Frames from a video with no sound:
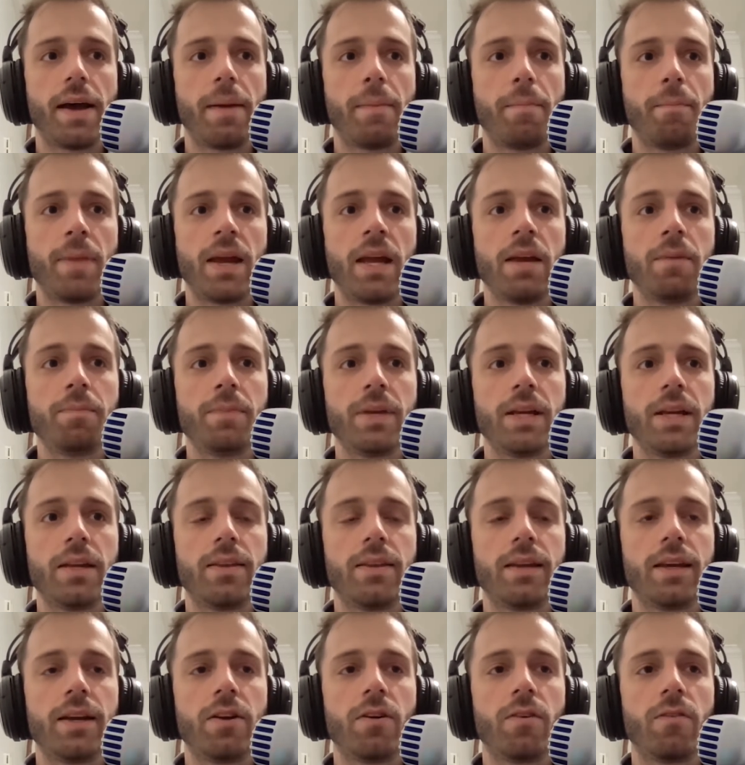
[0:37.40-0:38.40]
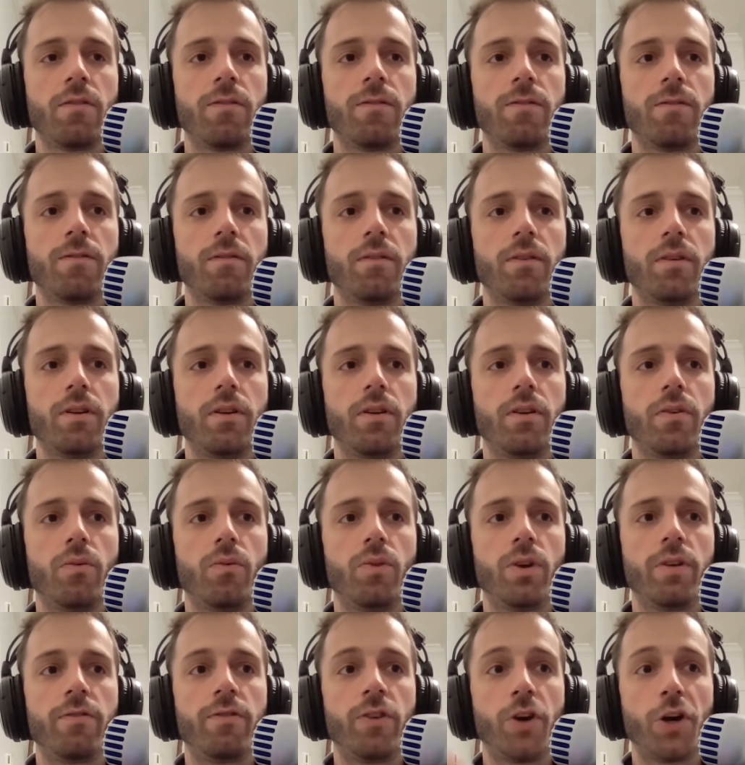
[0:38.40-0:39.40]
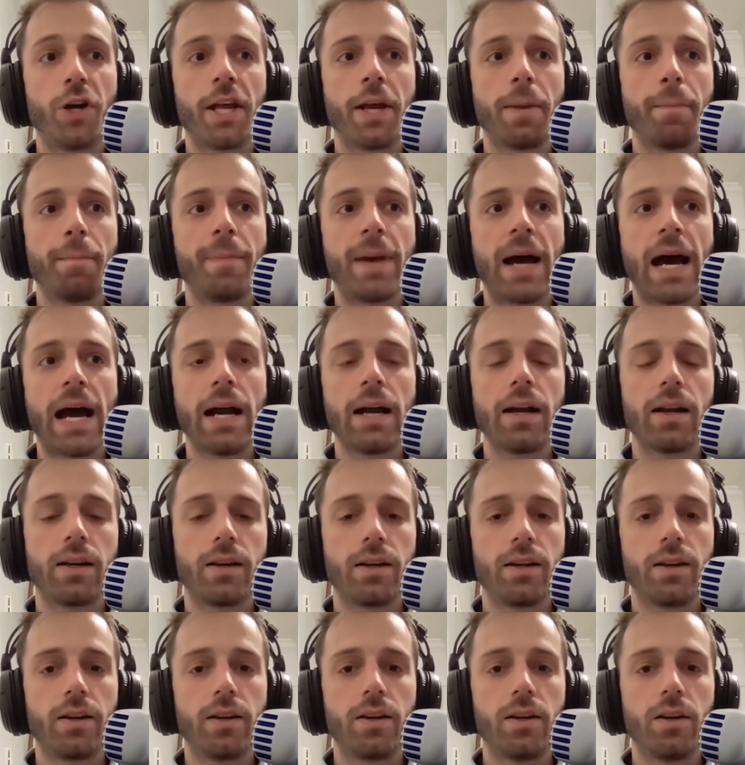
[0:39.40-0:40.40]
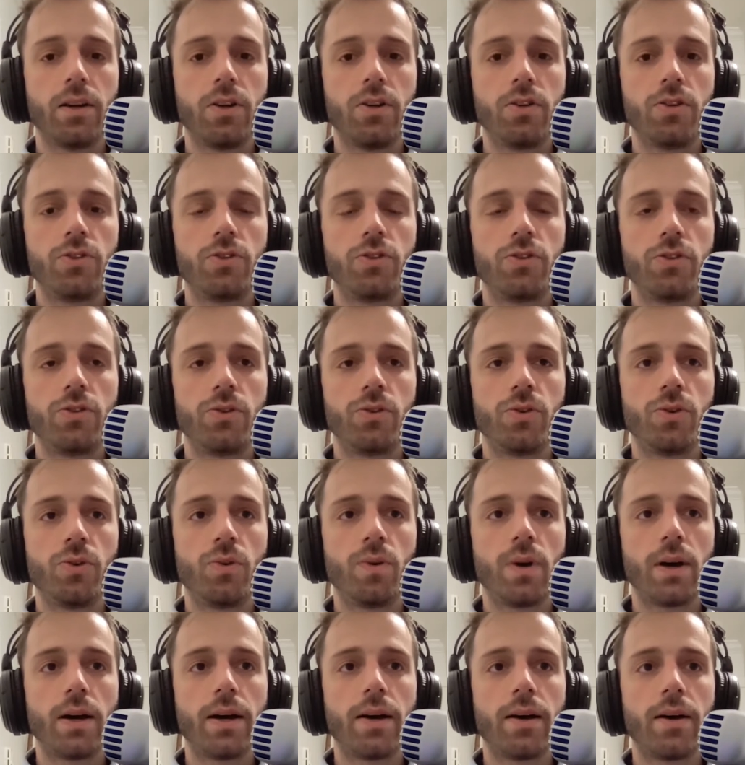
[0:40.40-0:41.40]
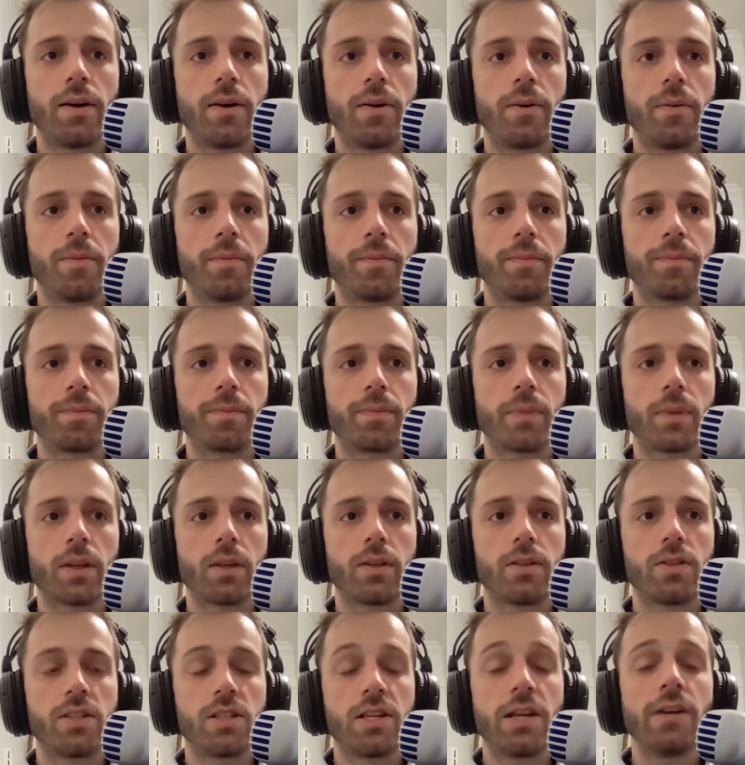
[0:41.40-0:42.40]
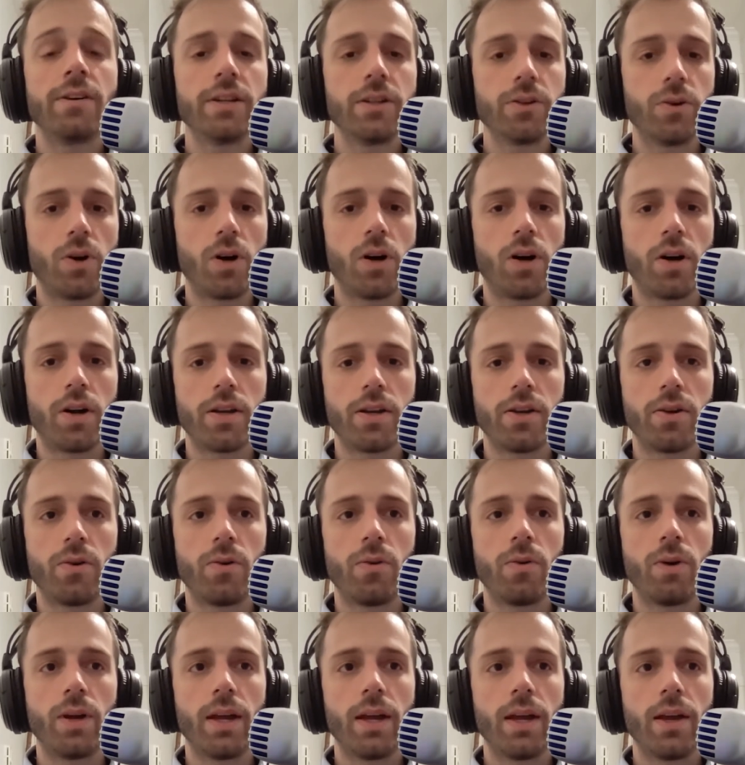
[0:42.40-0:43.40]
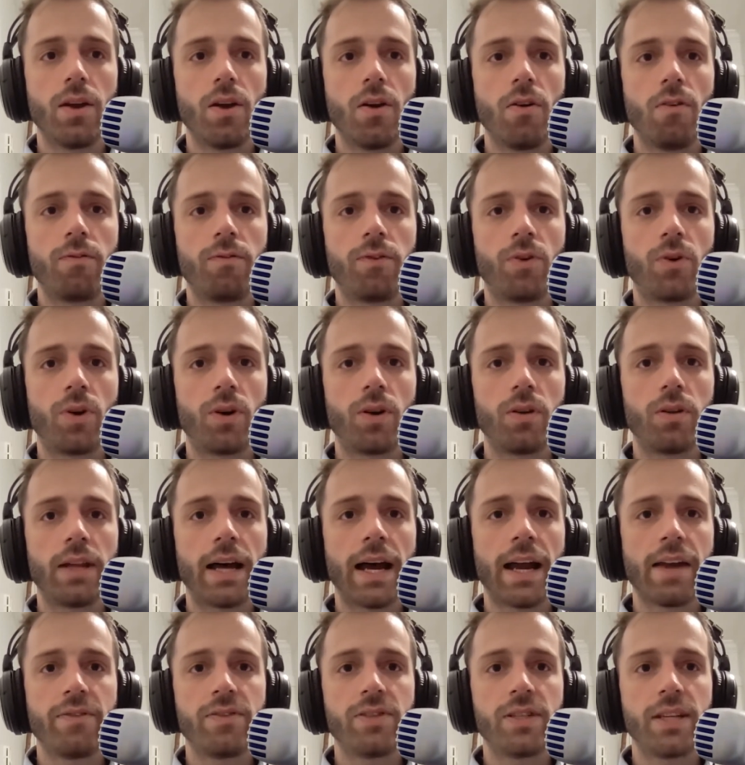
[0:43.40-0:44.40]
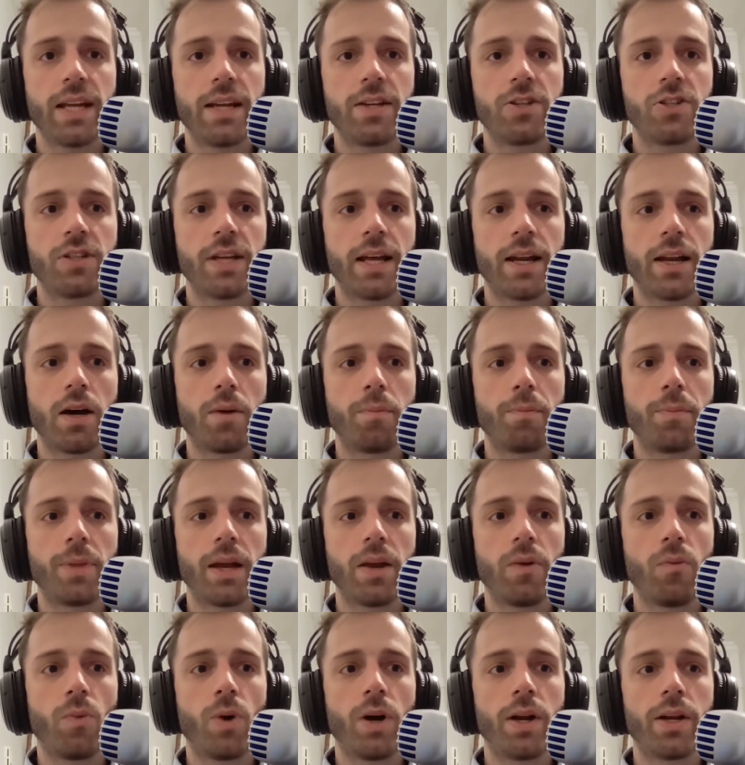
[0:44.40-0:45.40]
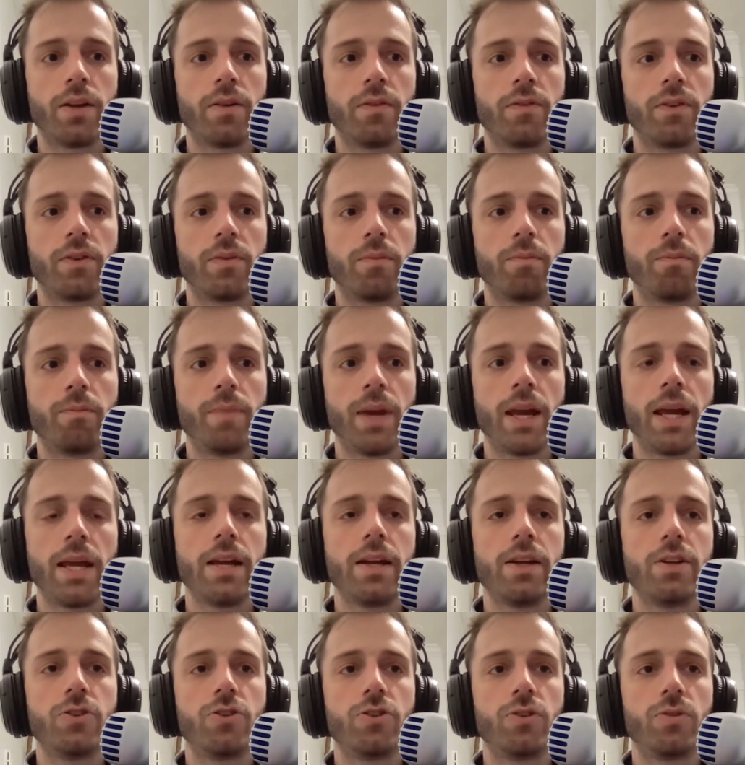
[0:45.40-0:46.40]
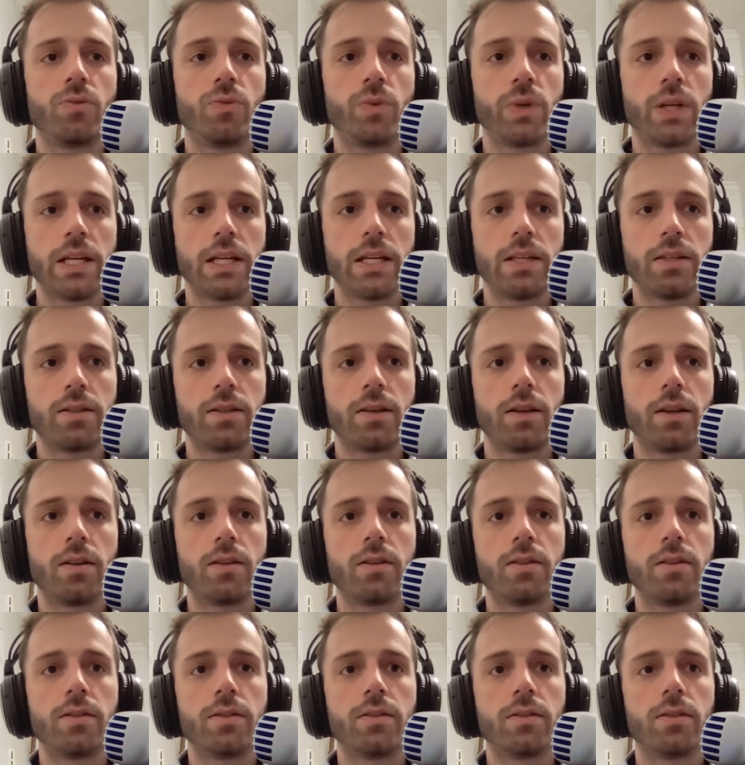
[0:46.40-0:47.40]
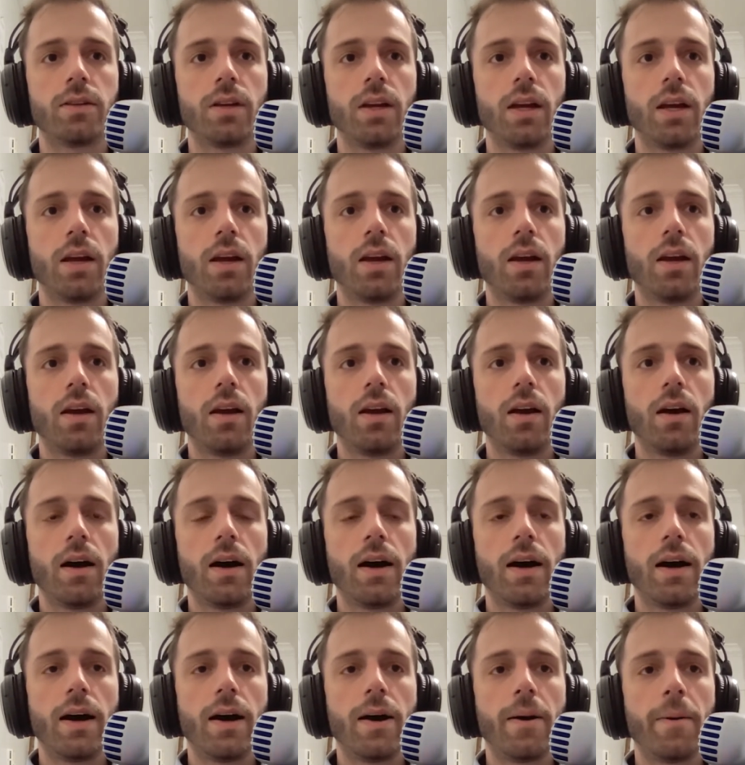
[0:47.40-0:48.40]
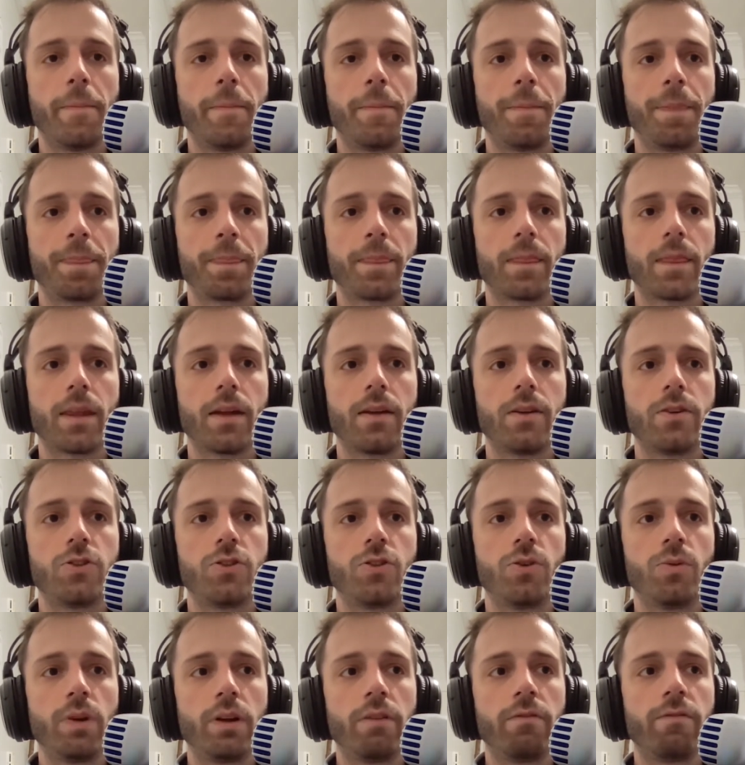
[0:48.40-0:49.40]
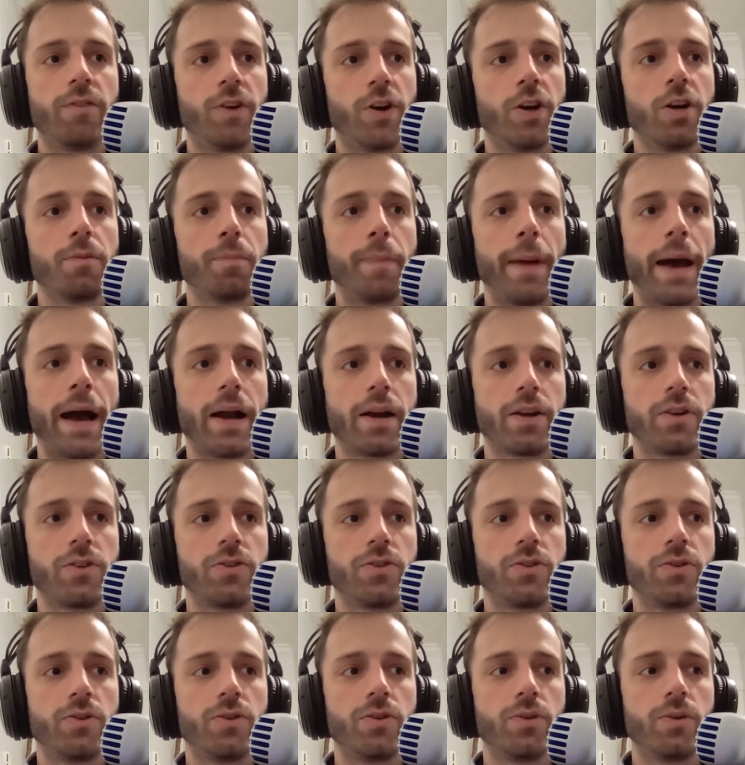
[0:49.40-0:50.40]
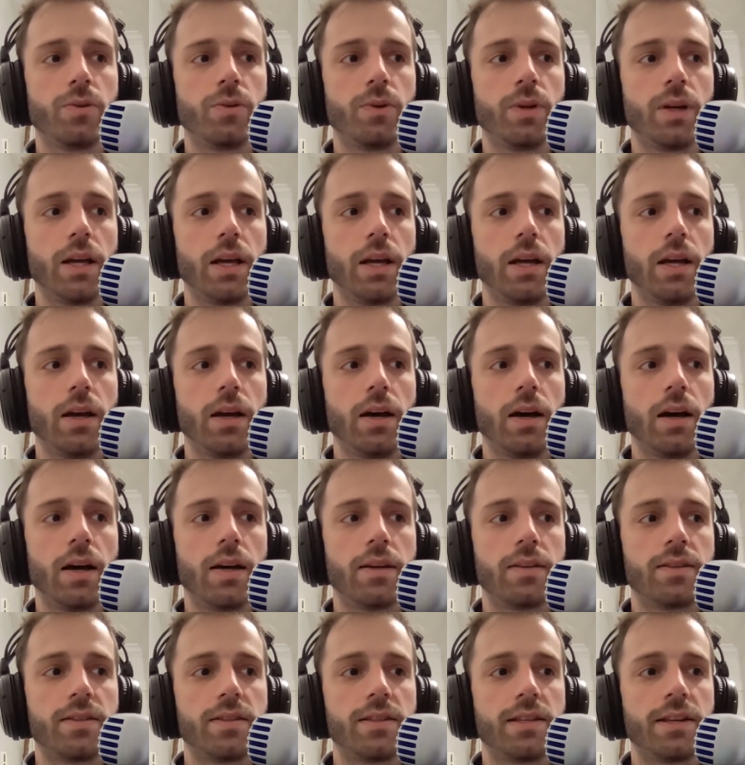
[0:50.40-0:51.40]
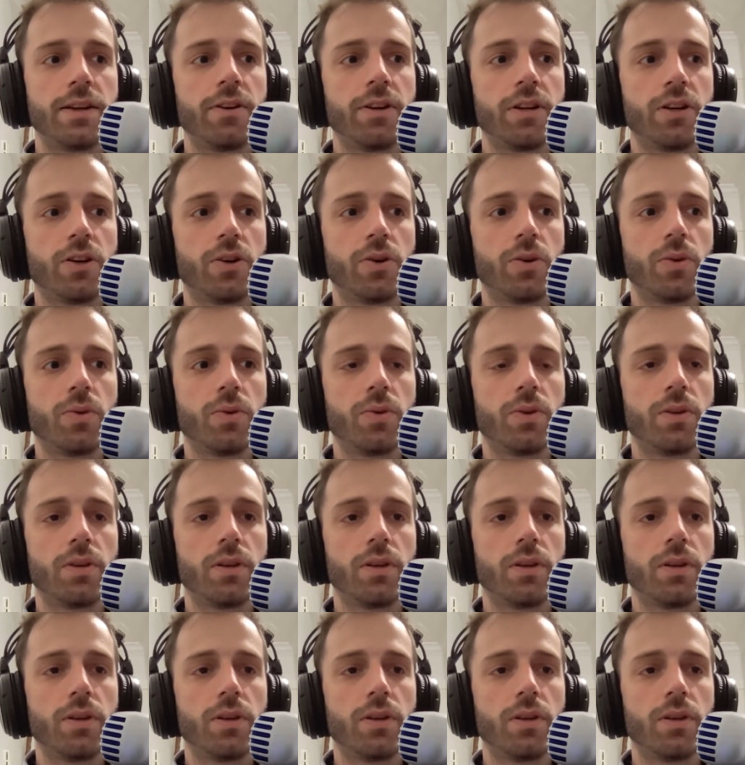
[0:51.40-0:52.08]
made me think of reverting back to stereo audio for live stage setup. And one of the major reasons to revert back to stereo